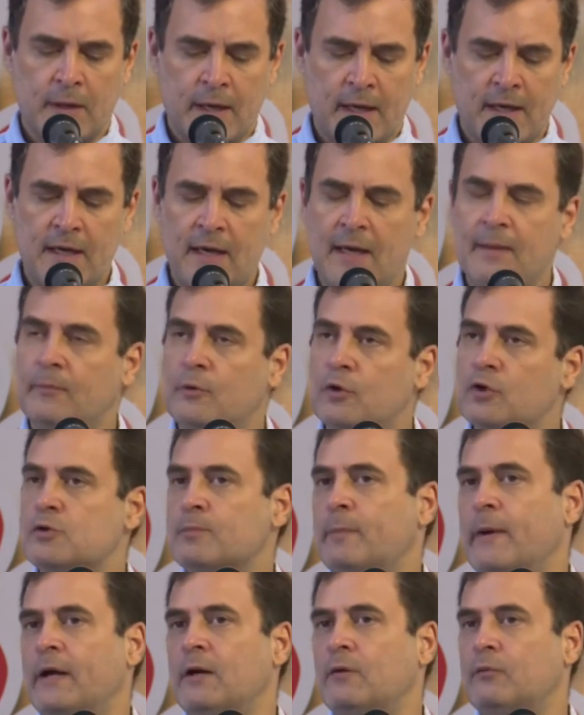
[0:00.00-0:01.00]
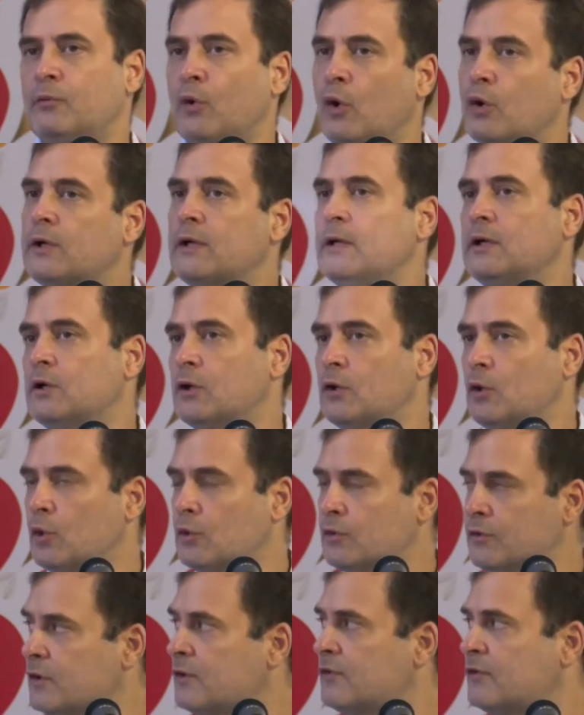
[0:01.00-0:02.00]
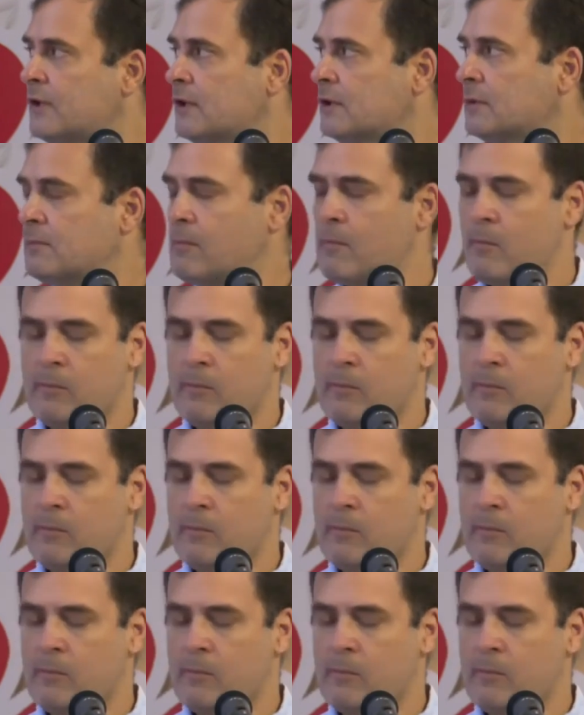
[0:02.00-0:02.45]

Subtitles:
and aim to spend 14 crores this year.